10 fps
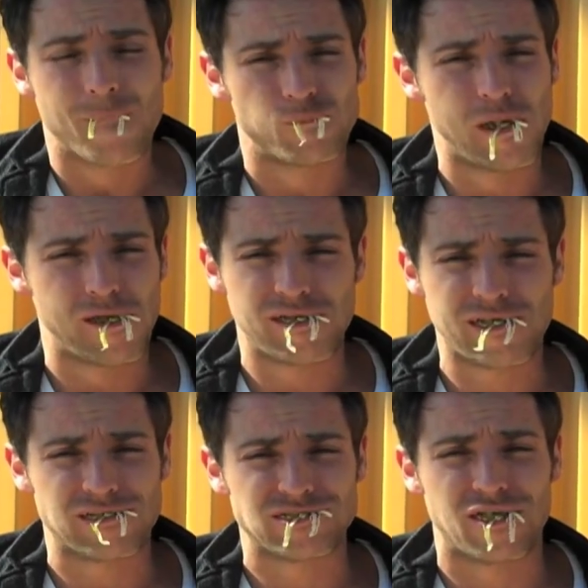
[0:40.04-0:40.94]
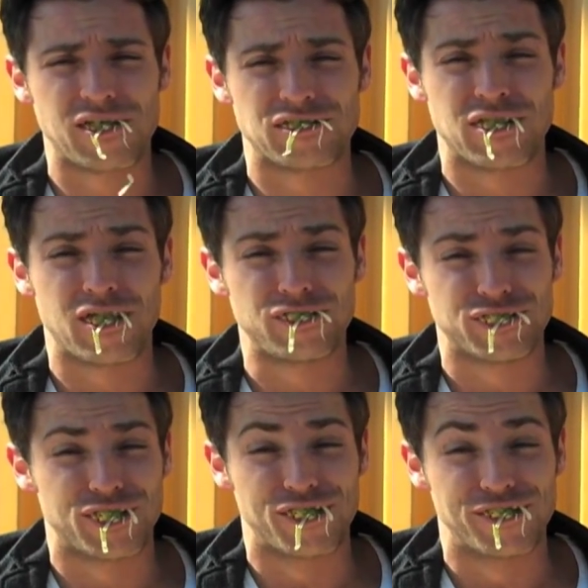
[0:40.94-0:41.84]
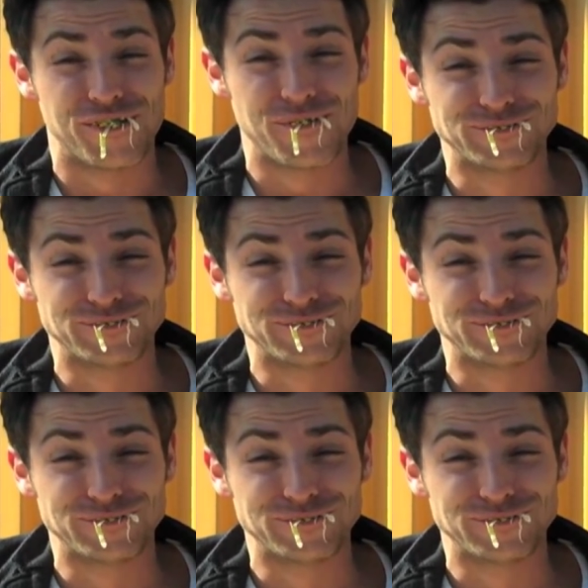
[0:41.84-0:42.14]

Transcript: I gotta start eating healthier.